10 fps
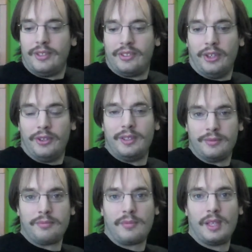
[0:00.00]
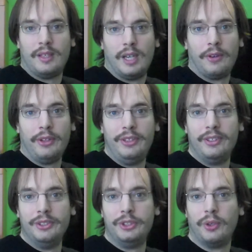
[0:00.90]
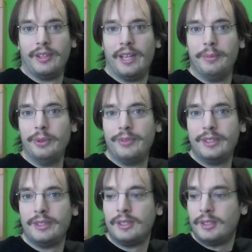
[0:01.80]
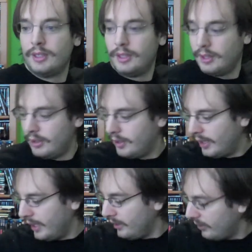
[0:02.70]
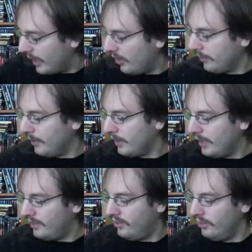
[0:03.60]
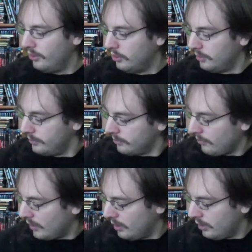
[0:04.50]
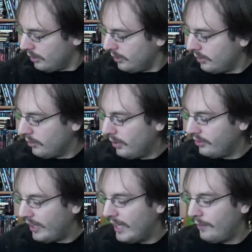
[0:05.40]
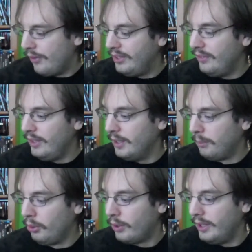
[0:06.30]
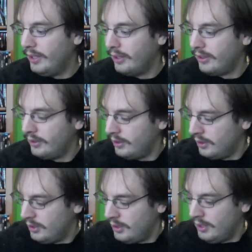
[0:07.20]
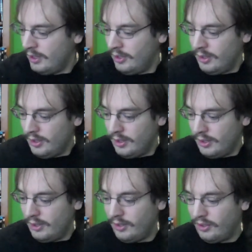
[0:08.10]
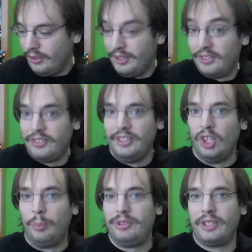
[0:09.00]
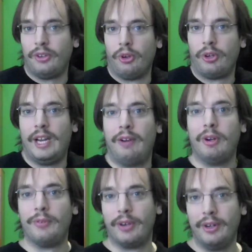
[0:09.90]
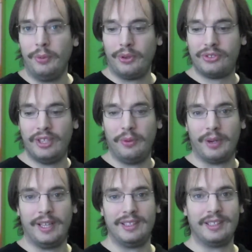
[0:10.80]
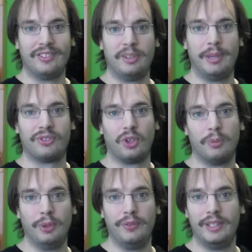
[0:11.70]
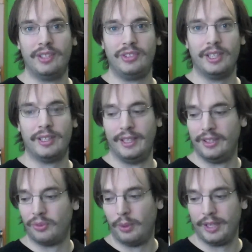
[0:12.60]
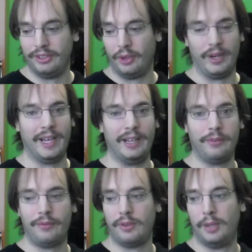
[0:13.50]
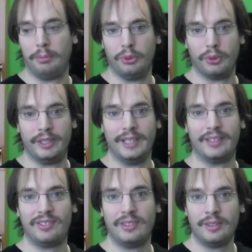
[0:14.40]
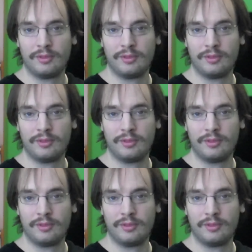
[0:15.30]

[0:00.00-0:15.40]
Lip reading: So, I really did enjoy that movie. And now I'm going to get to the ones I have on DVD and Blu-ray here. So, and this is in no particular order. However, I will say what I think is the best horror movie this year, and it's one I don't have on Blu-ray yet.